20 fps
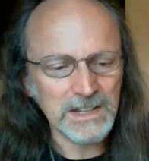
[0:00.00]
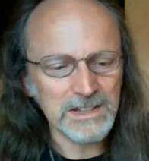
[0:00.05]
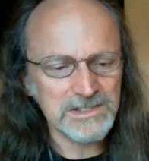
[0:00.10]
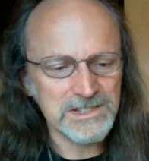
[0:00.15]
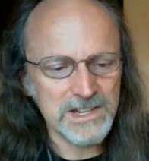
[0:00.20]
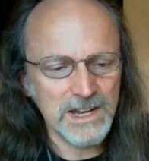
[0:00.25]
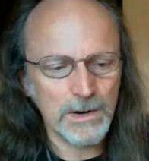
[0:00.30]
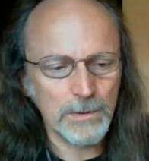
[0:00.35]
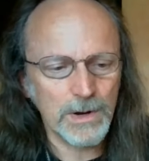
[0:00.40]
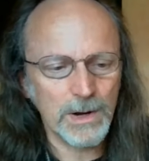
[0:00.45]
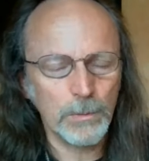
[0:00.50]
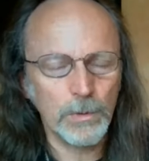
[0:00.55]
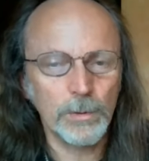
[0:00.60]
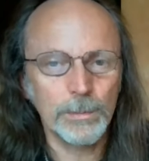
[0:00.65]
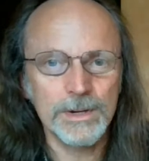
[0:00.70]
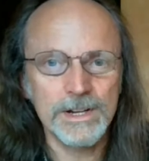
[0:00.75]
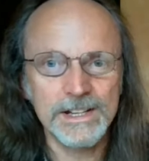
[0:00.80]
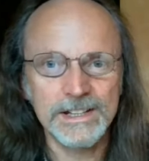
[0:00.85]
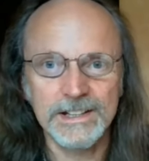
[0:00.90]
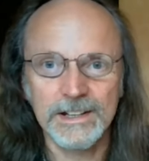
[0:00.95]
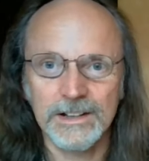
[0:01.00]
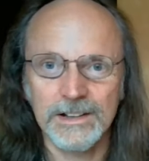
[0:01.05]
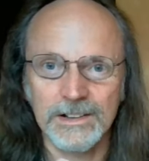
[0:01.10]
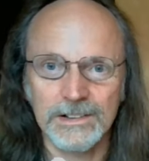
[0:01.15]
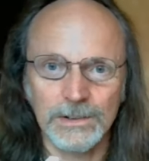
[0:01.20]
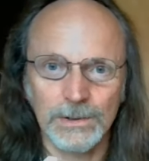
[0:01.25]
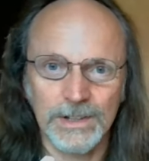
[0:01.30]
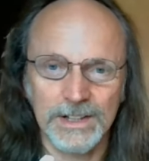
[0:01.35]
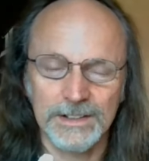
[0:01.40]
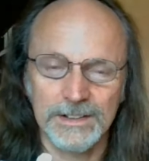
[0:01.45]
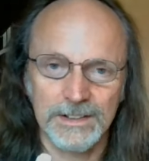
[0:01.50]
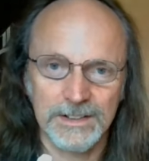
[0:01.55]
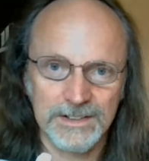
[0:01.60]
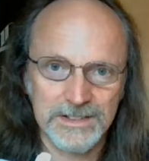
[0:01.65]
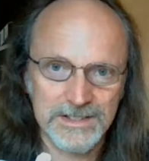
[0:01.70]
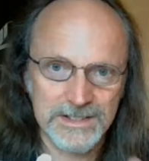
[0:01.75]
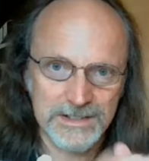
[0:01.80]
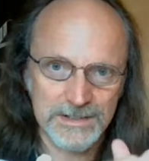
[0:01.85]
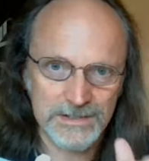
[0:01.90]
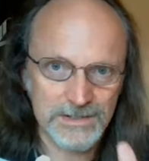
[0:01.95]
So I will be looking at
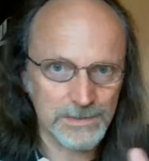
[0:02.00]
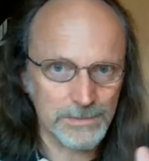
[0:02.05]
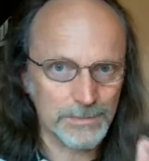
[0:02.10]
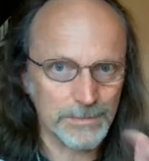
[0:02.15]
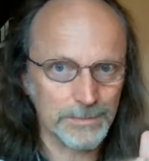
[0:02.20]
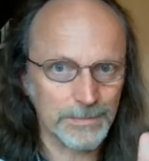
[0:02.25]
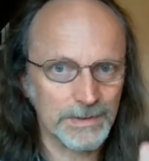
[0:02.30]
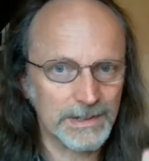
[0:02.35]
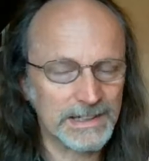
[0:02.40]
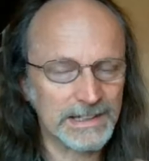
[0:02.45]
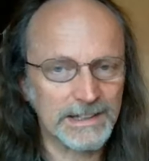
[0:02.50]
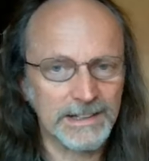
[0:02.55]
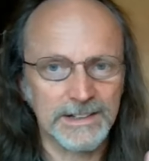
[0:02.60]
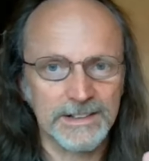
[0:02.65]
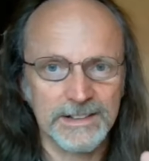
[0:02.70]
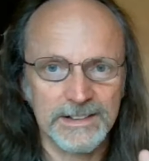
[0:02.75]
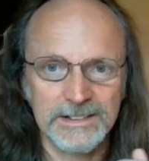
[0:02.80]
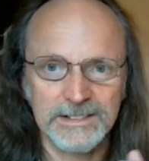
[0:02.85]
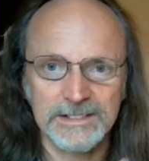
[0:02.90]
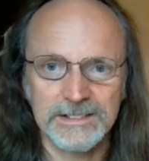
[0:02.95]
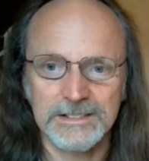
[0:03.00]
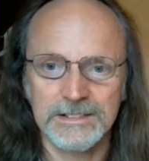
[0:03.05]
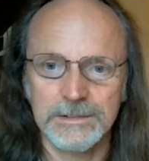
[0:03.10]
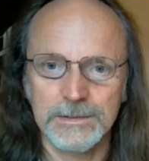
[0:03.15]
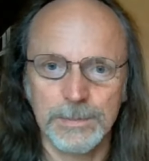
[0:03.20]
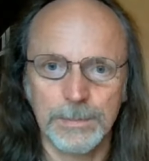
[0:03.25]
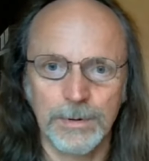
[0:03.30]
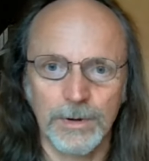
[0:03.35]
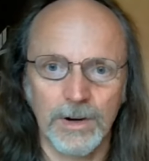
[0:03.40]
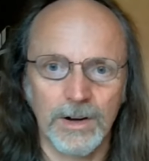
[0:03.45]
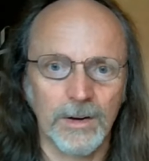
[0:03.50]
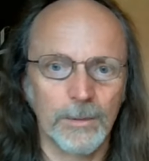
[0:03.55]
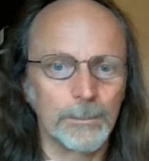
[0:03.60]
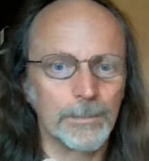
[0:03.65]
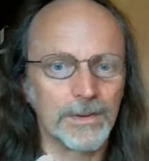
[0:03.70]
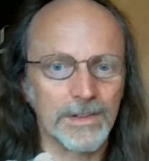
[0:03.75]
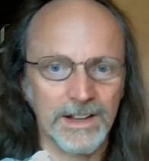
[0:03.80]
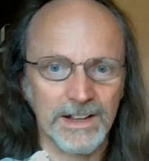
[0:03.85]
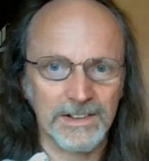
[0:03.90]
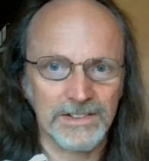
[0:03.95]
some clear discs to put on,
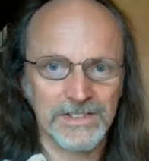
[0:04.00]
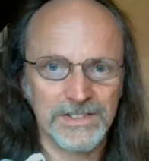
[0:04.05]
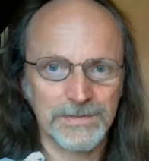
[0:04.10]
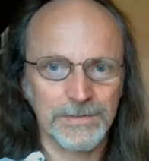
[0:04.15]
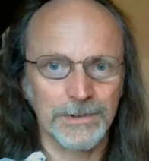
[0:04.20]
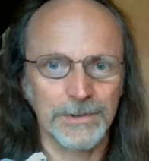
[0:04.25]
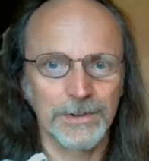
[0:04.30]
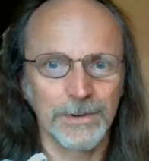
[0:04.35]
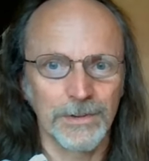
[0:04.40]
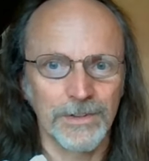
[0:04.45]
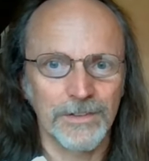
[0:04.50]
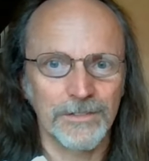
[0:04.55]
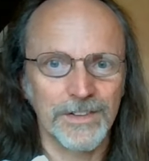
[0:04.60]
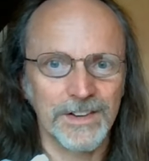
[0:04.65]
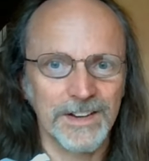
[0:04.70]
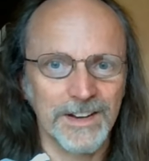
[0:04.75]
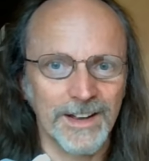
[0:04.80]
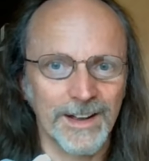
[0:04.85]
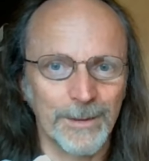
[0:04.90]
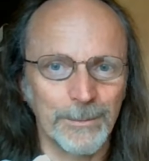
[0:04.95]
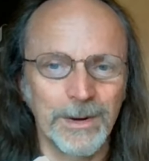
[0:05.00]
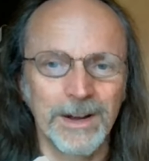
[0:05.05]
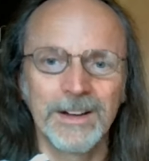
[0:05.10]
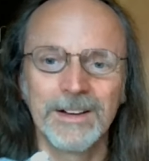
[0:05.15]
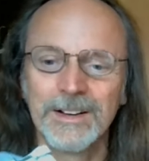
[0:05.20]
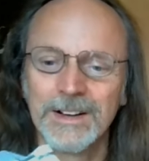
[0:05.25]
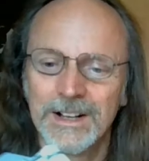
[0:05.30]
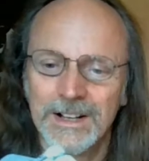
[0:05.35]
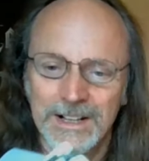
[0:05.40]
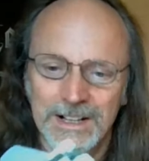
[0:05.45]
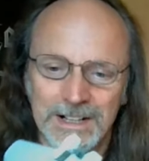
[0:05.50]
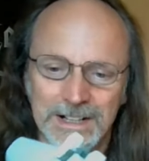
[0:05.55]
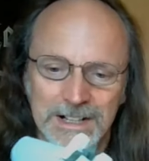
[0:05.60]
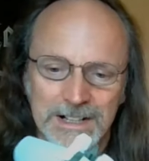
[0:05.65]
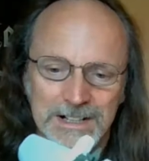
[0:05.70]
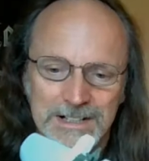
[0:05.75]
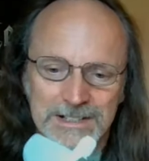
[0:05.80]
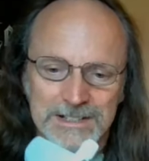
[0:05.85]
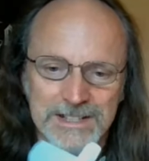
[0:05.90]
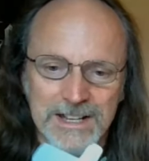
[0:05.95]
but that's for another video.
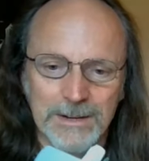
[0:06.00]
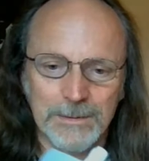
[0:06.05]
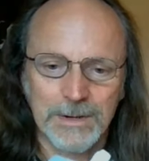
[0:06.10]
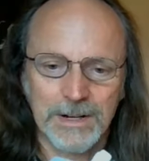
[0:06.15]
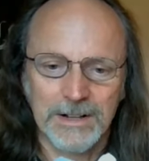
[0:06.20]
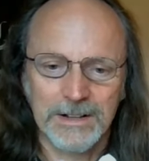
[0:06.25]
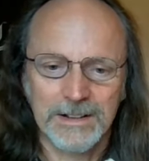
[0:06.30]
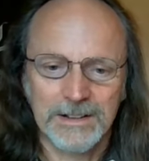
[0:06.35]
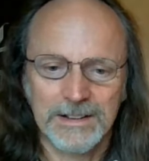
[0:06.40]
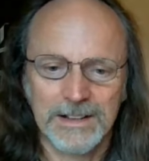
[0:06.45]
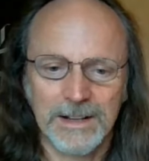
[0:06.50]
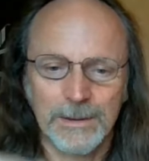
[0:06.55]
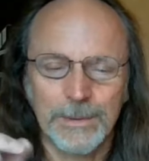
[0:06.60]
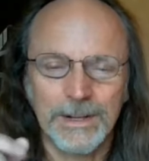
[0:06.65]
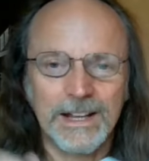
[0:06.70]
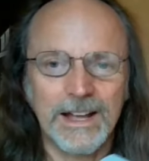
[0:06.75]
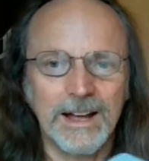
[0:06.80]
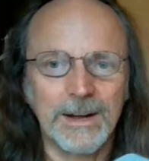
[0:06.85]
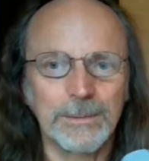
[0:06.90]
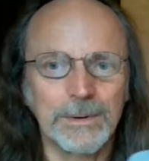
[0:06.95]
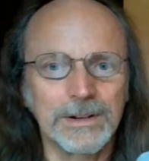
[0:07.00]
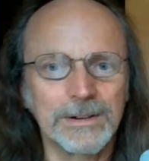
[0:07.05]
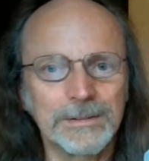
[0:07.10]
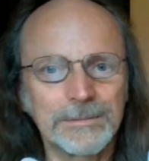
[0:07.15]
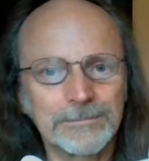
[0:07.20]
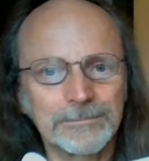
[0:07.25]
So there we go.